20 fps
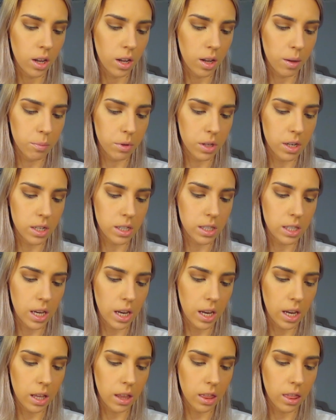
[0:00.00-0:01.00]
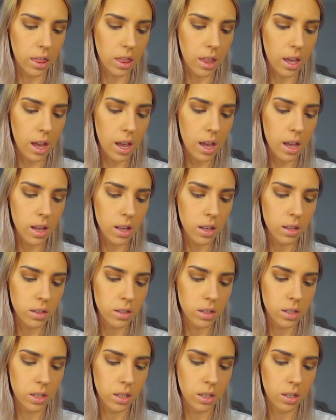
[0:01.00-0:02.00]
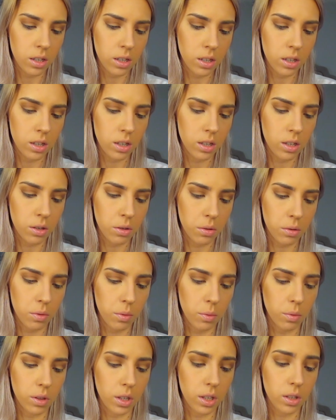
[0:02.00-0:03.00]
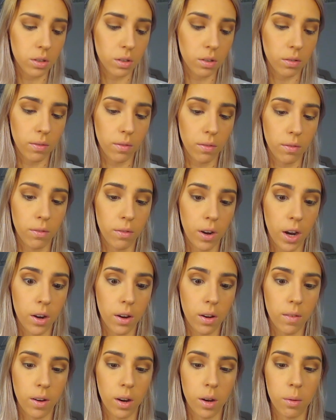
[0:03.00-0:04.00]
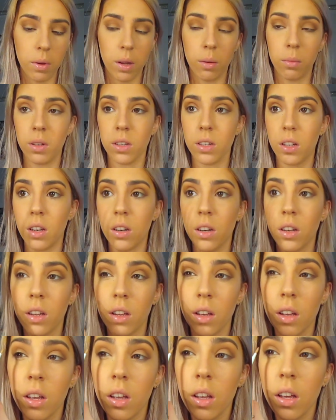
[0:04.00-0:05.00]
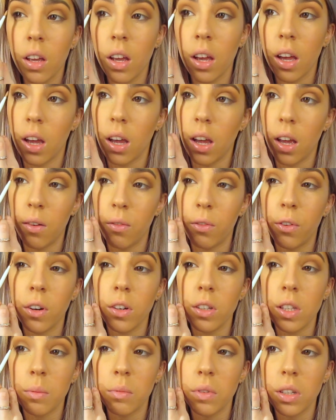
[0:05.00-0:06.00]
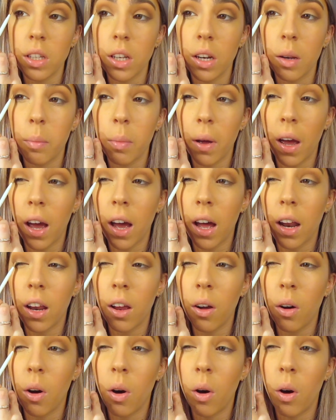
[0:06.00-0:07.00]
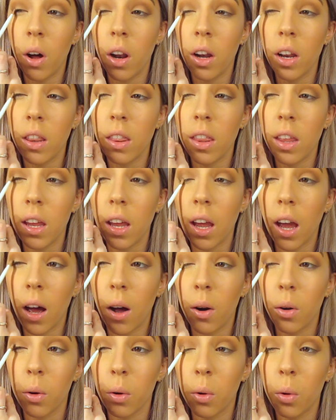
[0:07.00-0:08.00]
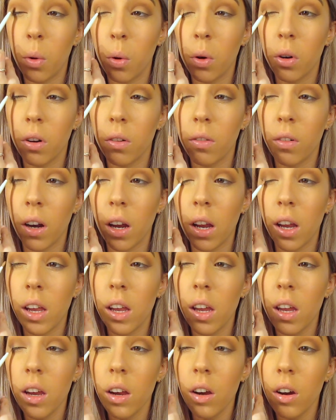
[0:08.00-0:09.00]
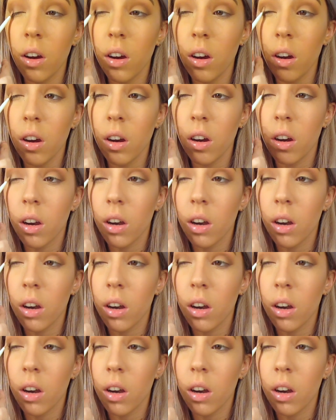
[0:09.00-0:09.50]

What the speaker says: I'm going to take that. Oh, these are very, very pigmented. And first I'm just going to pat it on the outer corner right here.